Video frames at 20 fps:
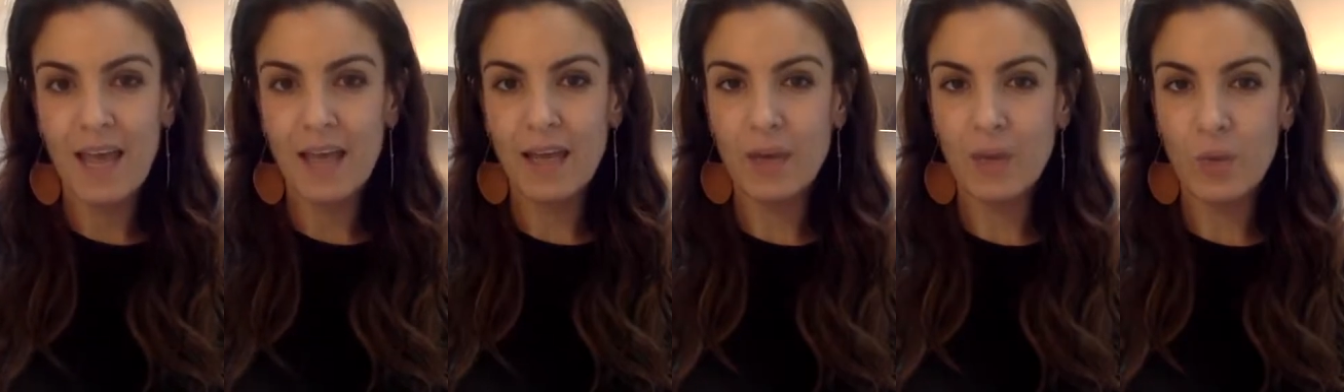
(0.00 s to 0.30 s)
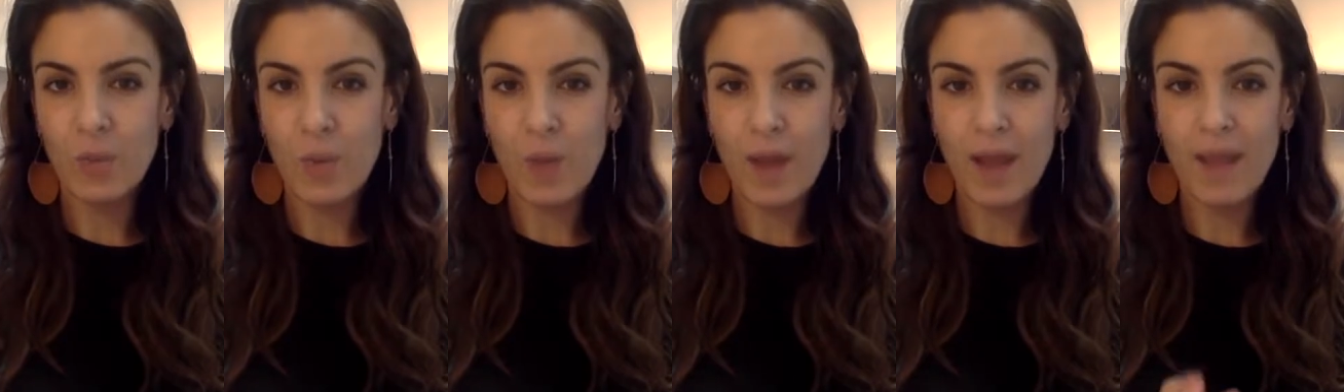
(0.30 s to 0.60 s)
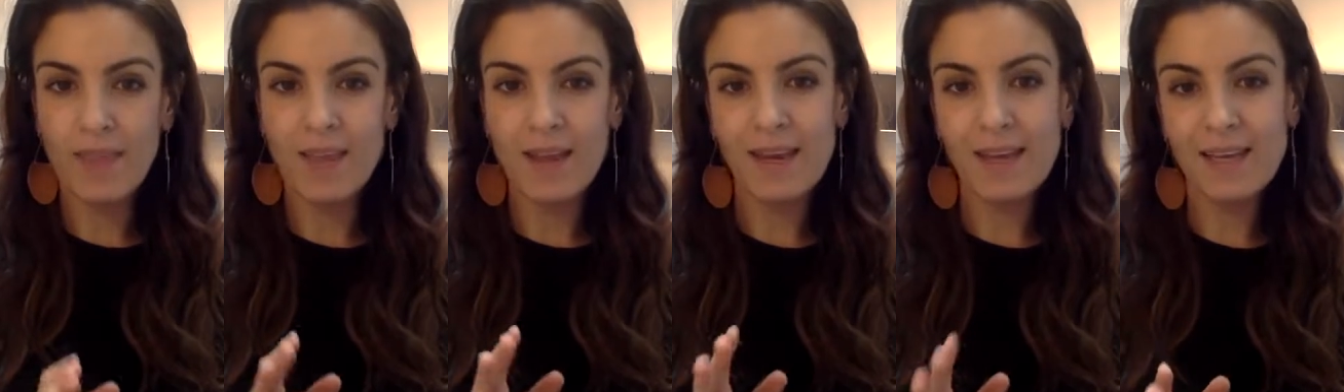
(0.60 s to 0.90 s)
in a
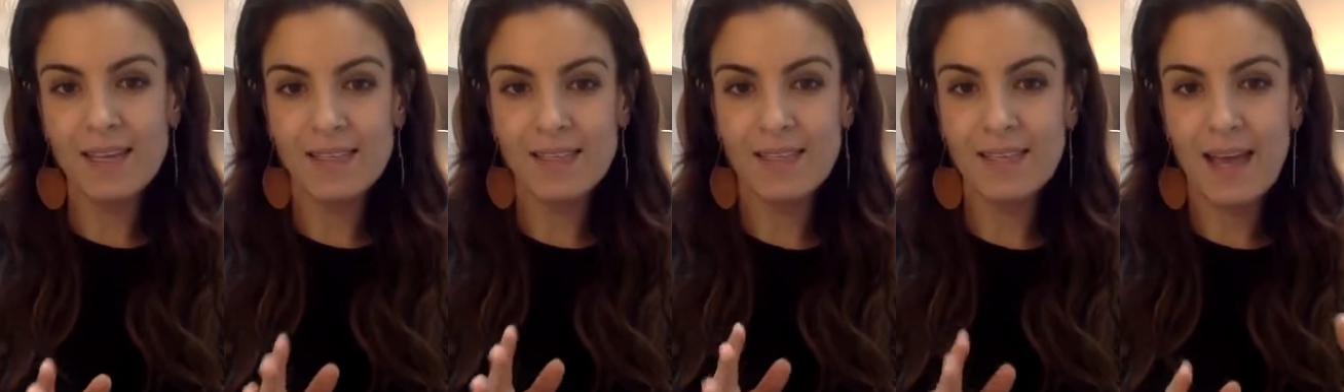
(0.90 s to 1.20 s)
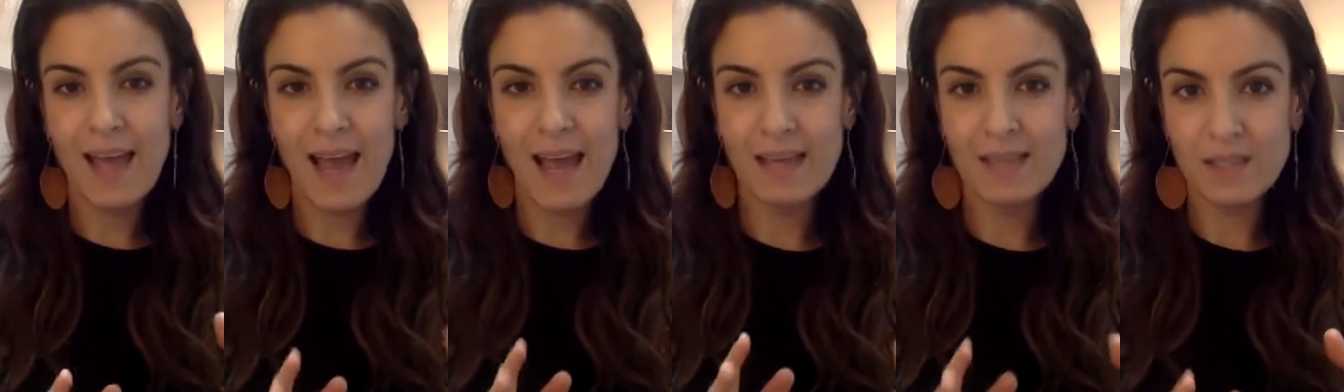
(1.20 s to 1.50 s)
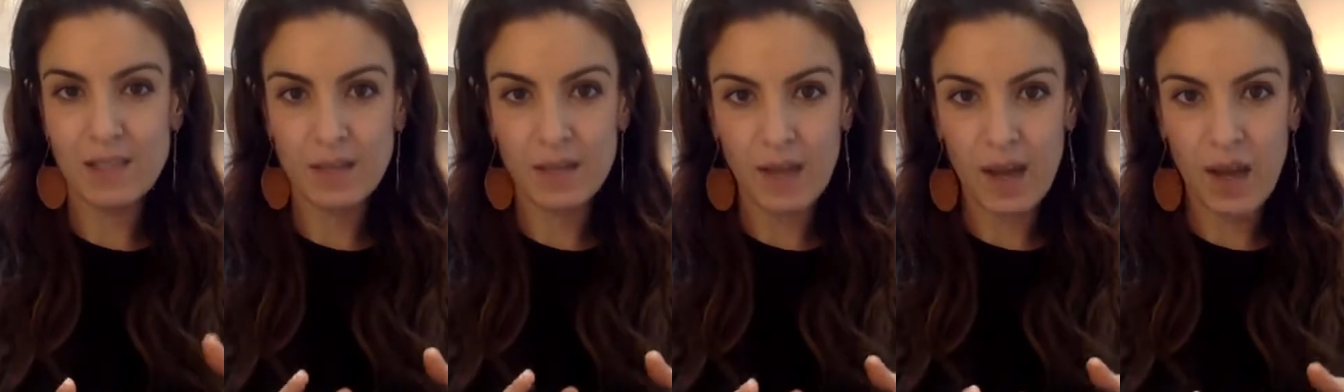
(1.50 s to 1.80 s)
way that isn't as
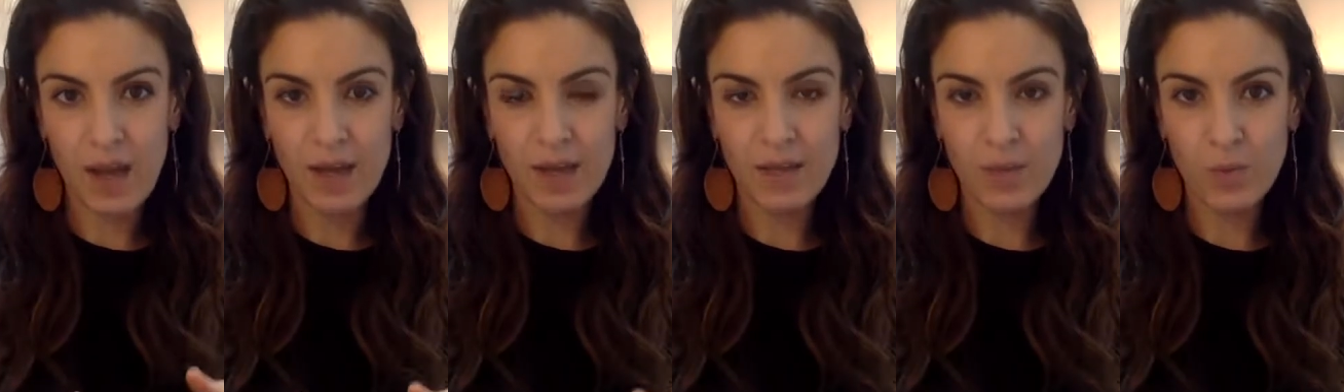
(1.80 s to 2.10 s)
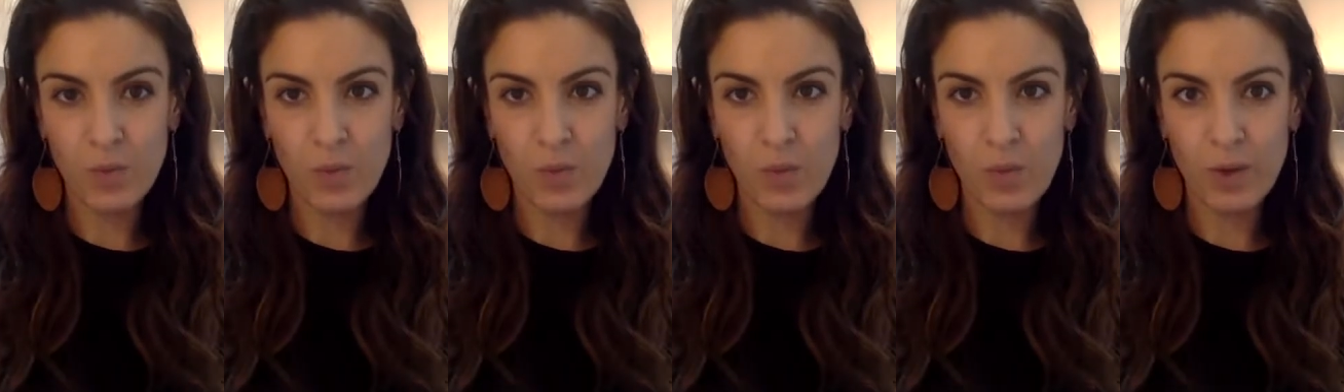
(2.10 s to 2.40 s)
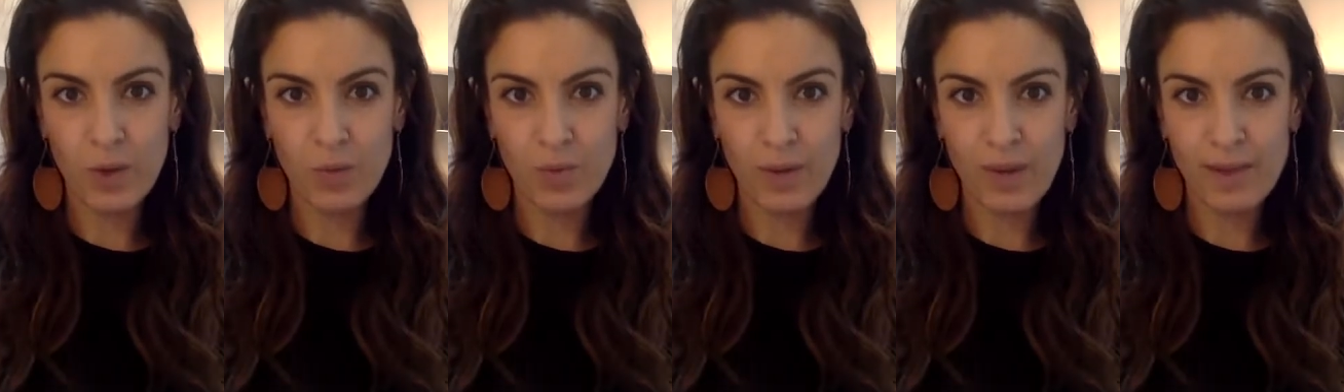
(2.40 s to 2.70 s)
aligned with
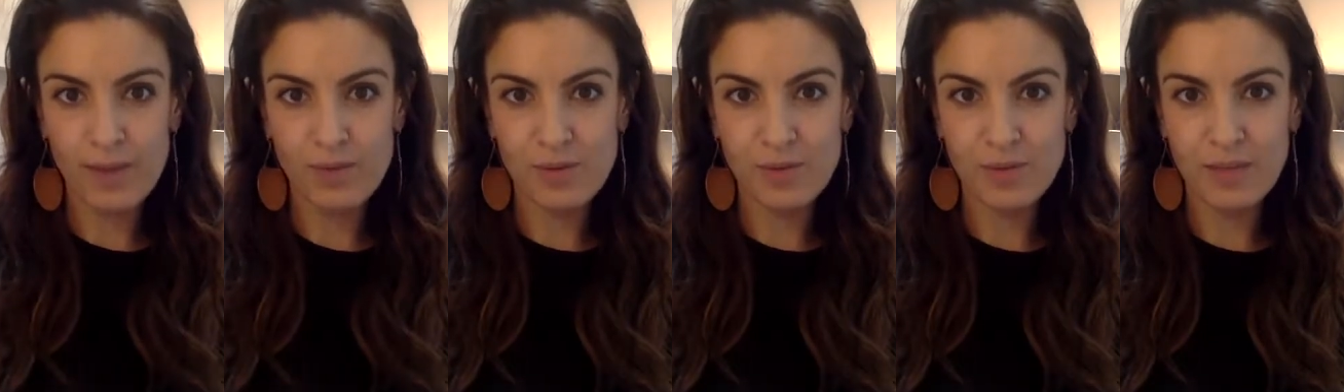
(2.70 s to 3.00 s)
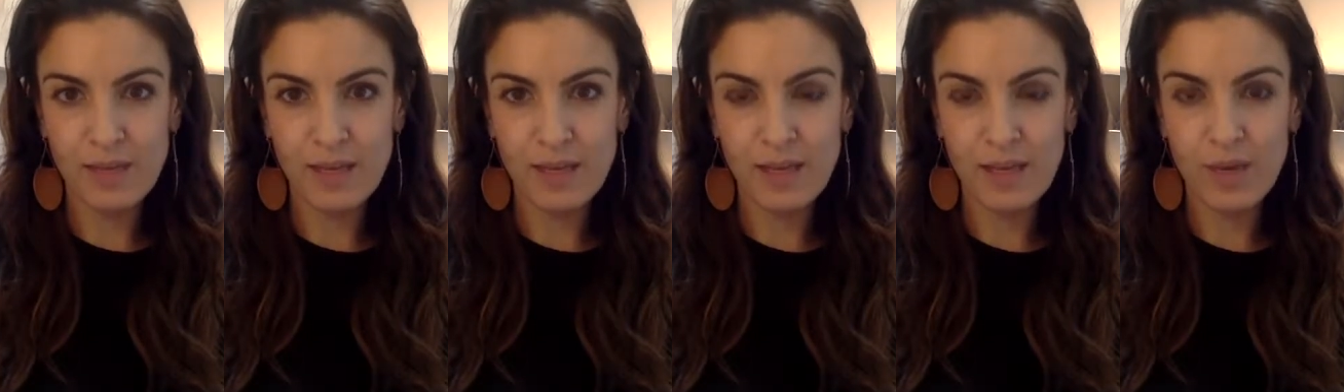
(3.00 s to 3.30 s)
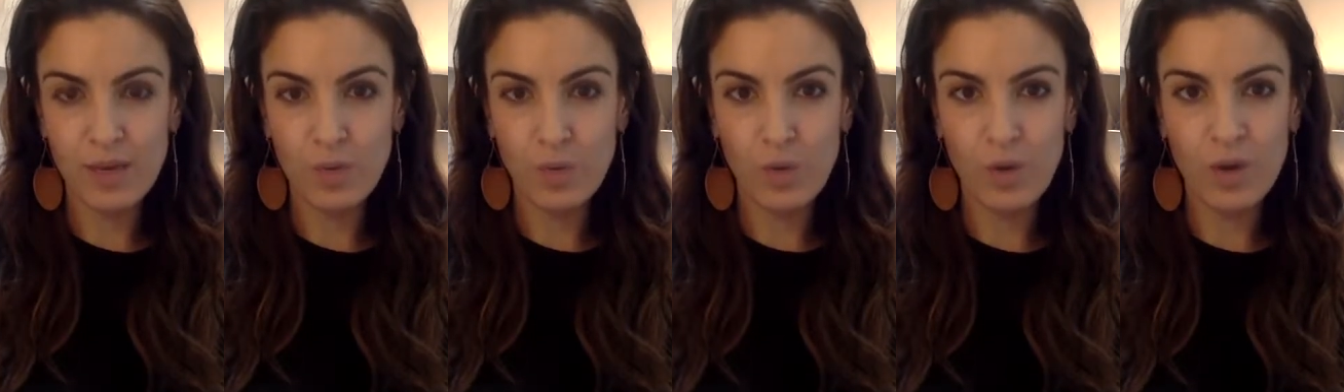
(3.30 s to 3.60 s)
what you naturally
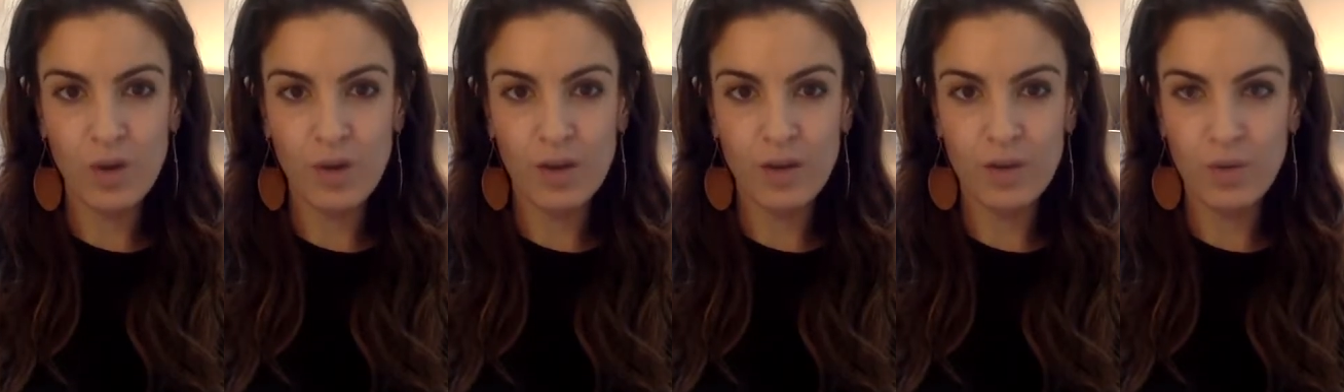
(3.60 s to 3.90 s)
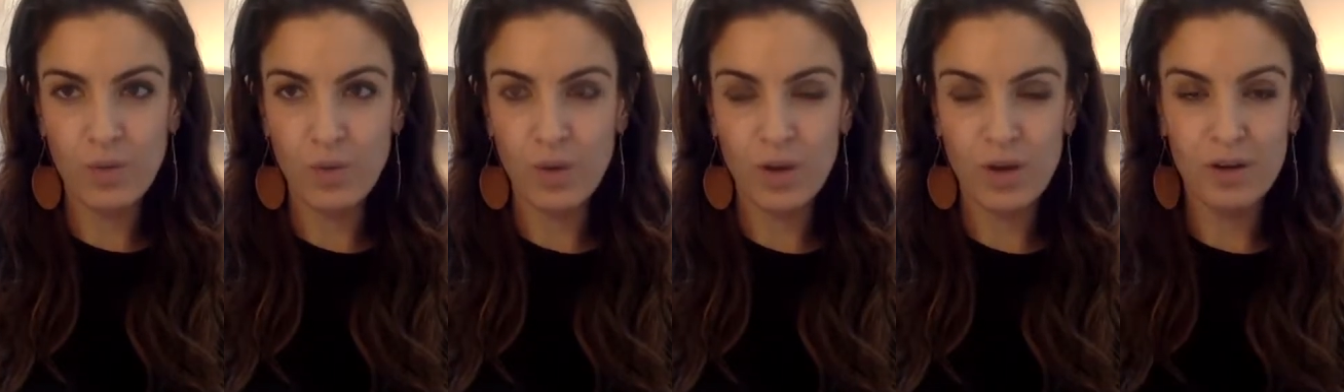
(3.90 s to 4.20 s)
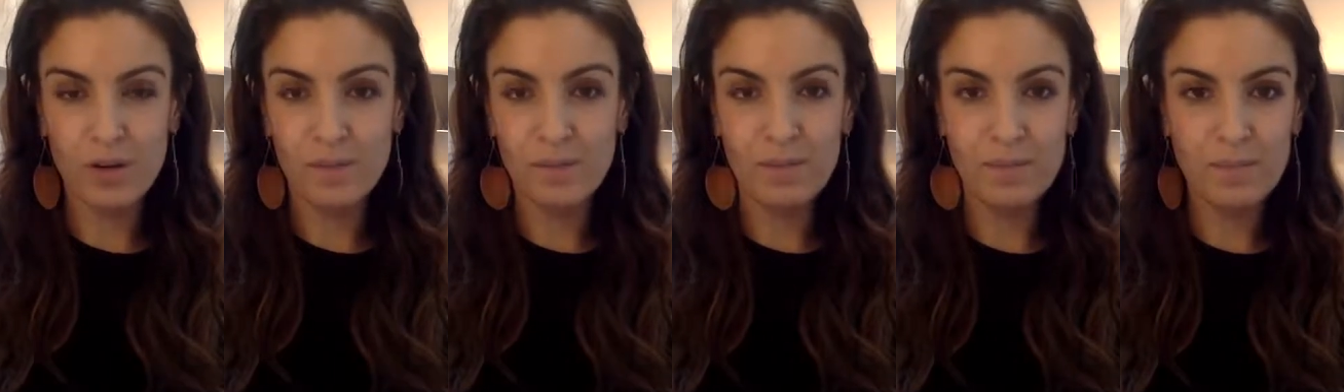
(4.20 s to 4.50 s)
would,
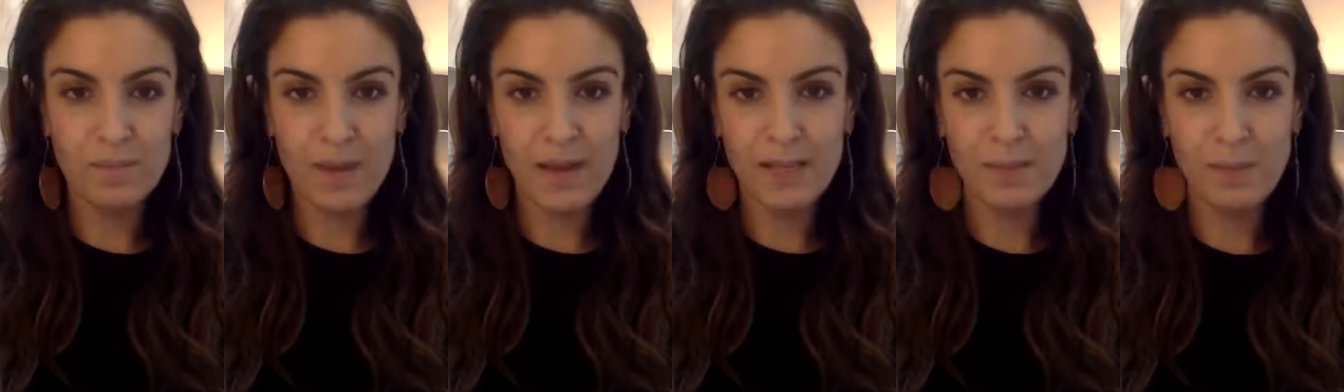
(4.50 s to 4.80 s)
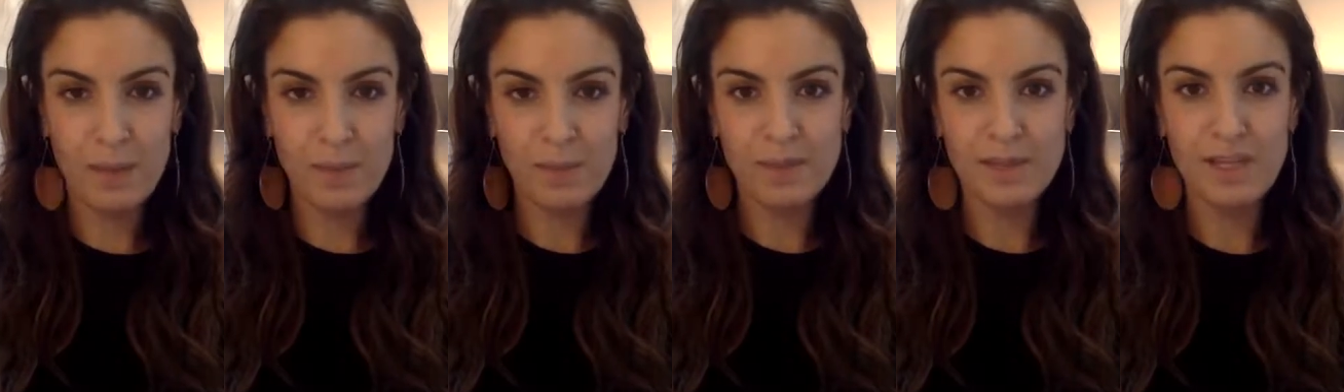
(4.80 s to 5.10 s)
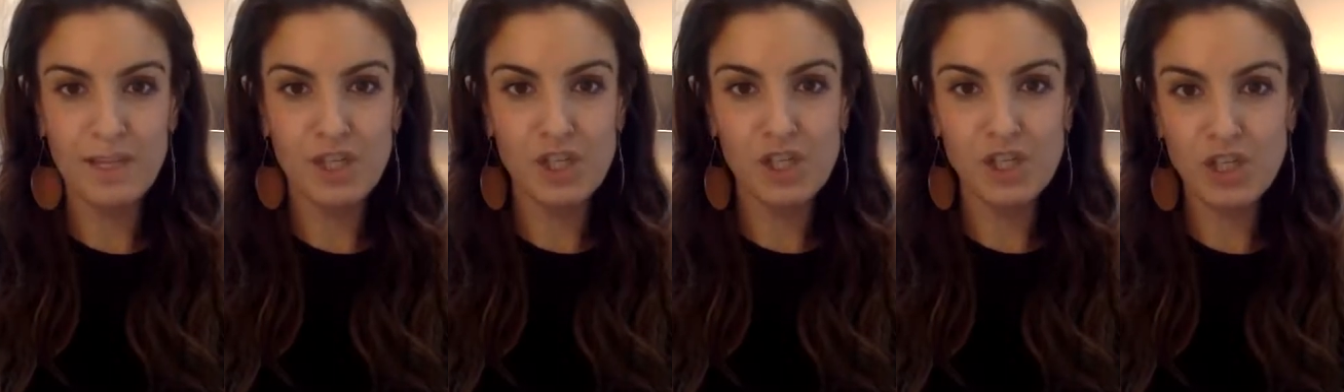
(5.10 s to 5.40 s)
or as people
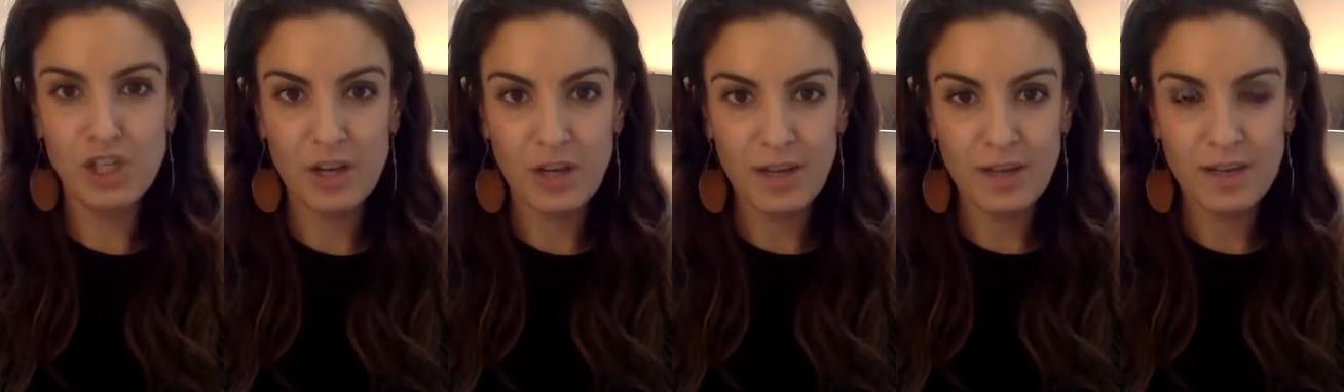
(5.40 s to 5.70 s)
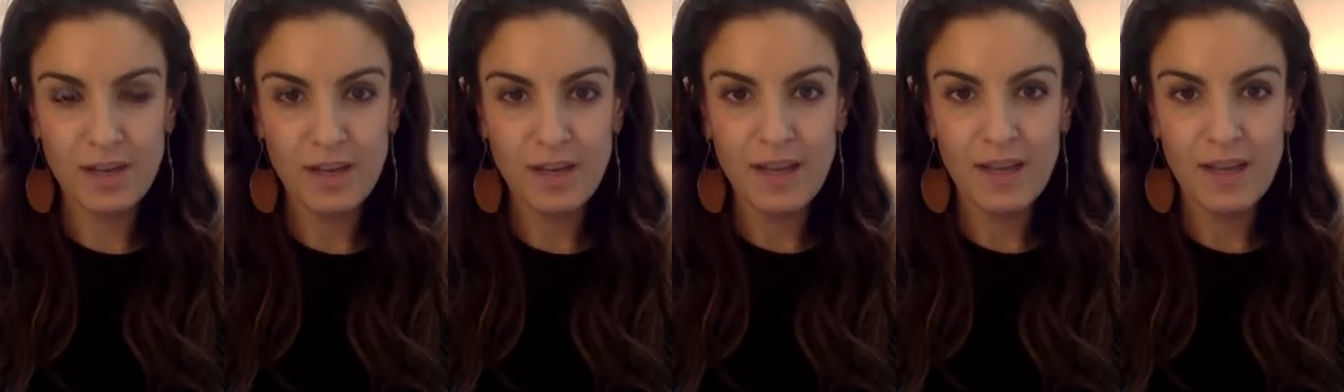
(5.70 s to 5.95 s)
say, should.